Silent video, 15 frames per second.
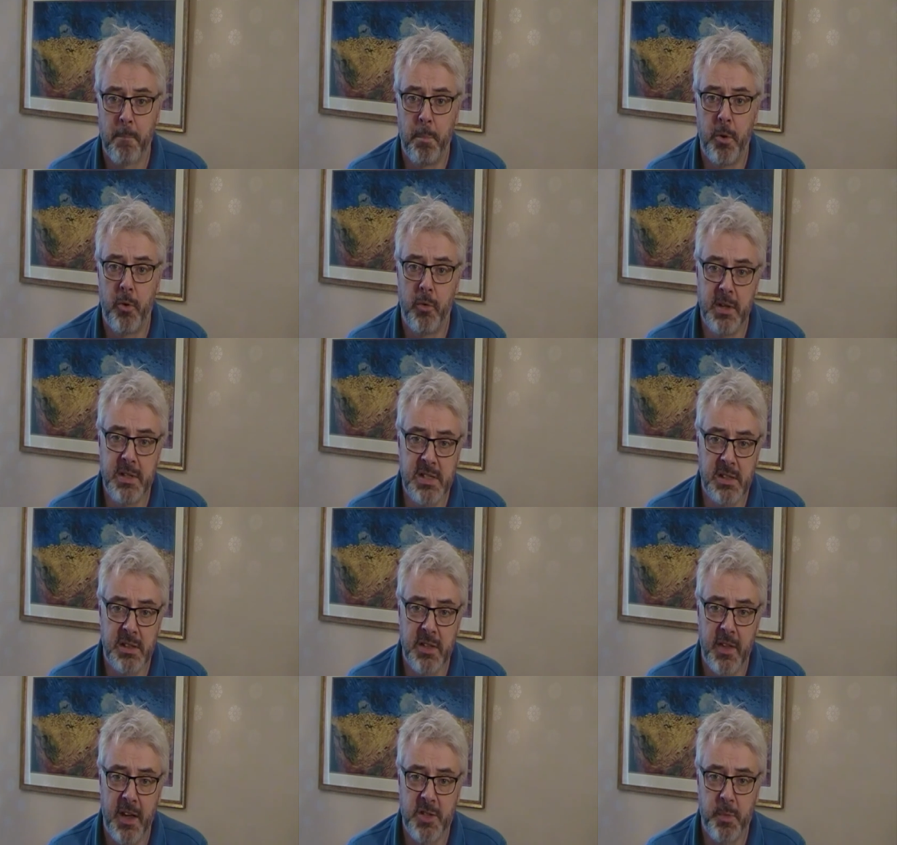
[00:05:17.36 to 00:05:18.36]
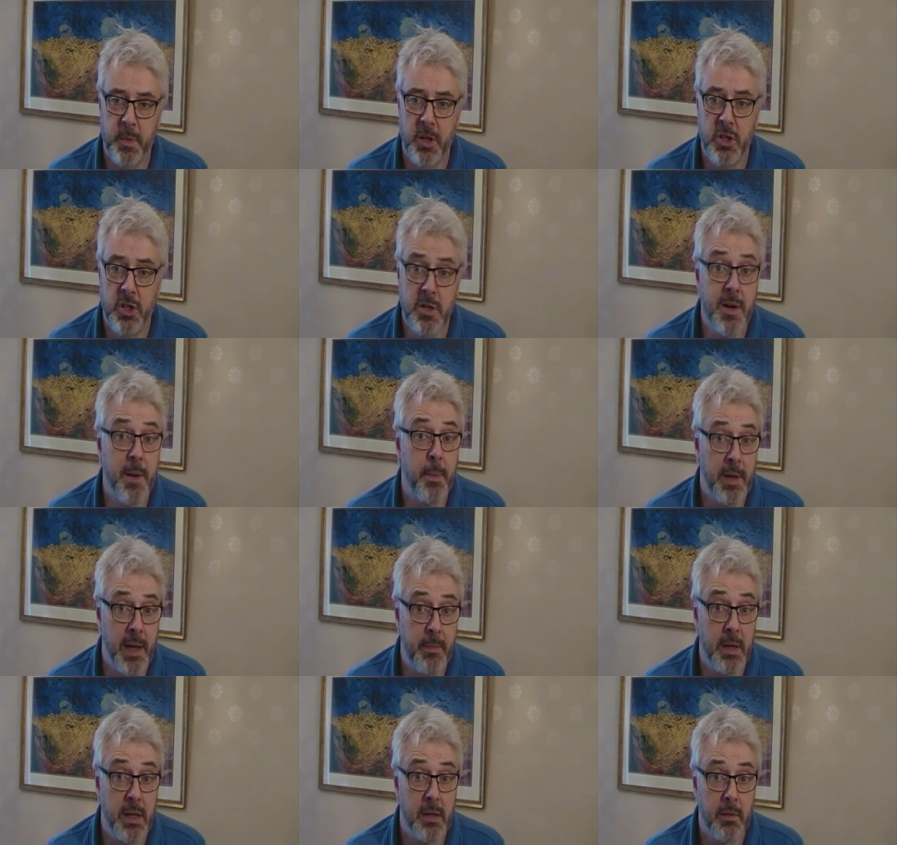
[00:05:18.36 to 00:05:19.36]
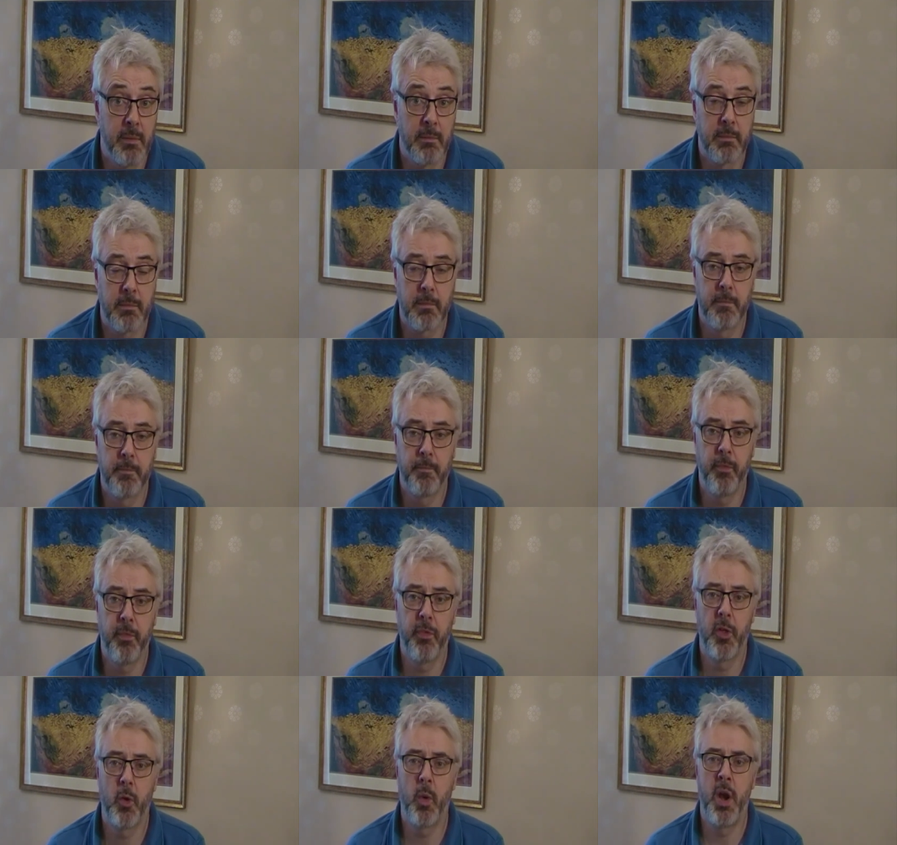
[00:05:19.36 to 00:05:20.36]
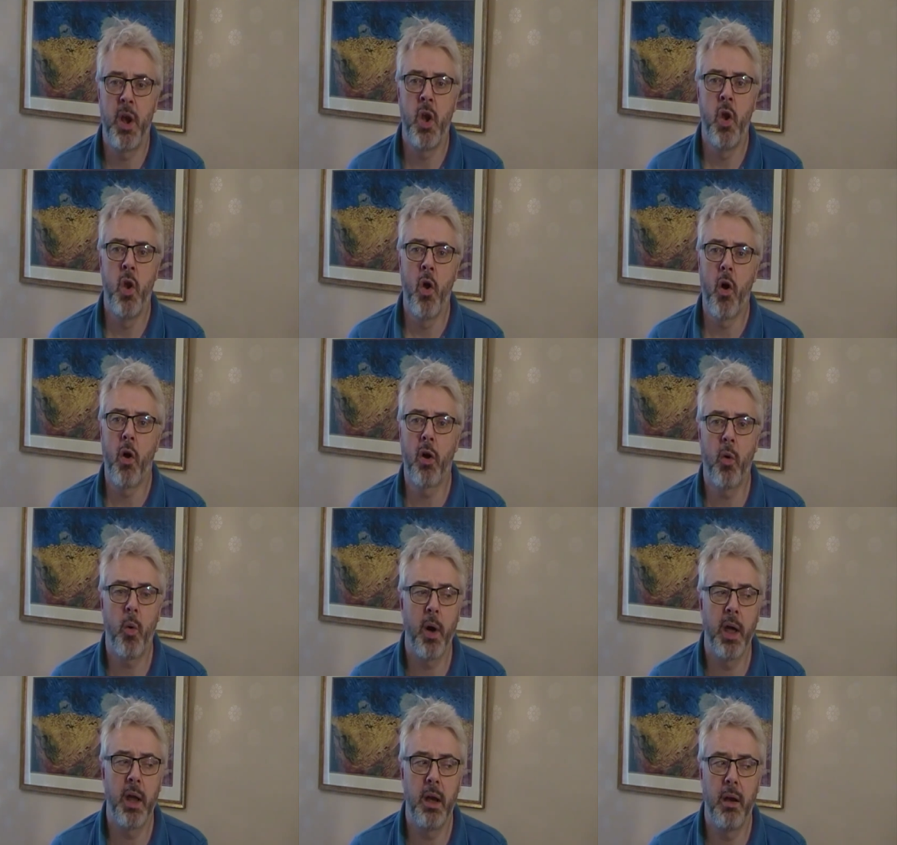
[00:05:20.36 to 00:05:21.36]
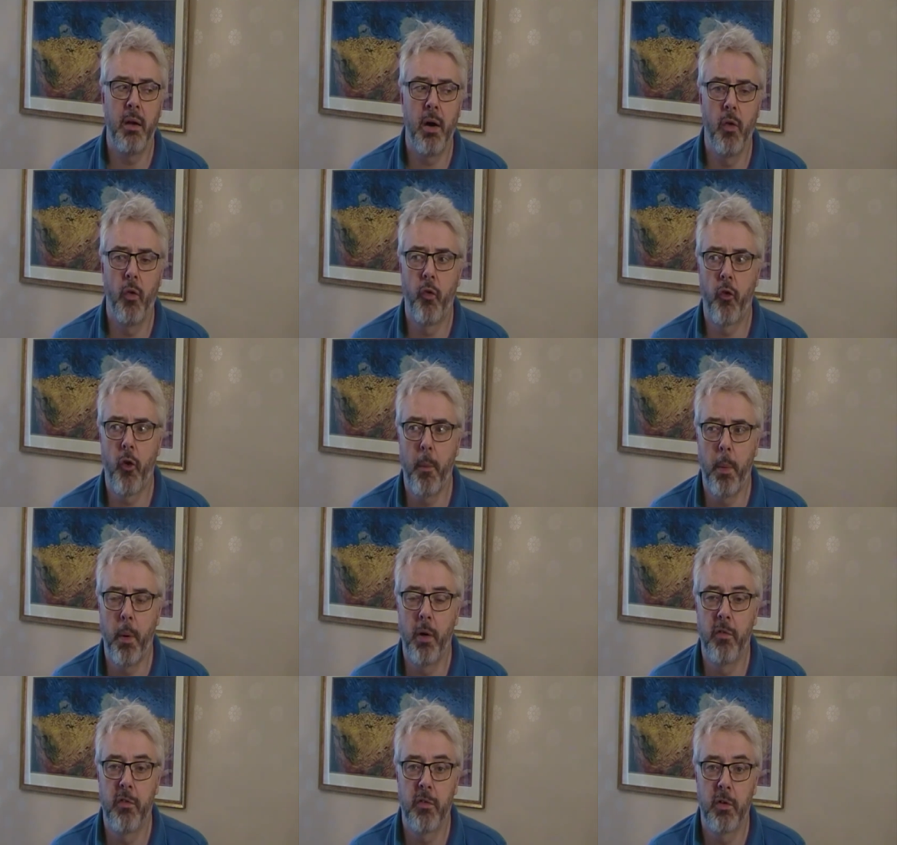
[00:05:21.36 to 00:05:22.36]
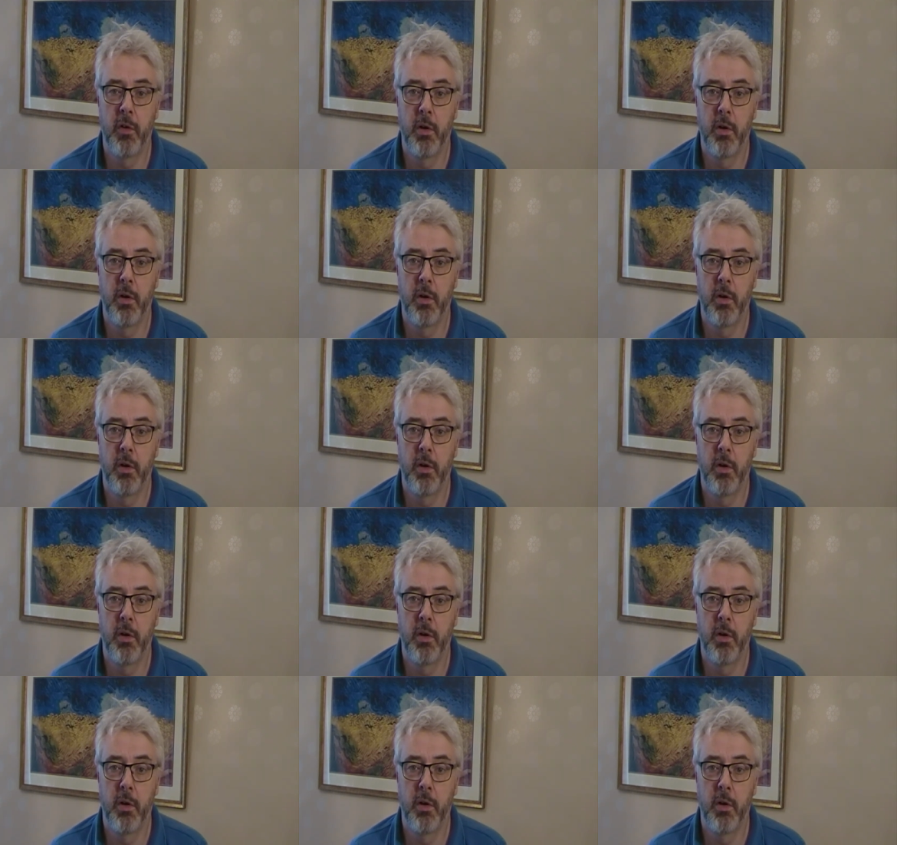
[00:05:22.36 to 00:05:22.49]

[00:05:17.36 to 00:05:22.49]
But recently there's been a new epidemic that we're not quite on top of.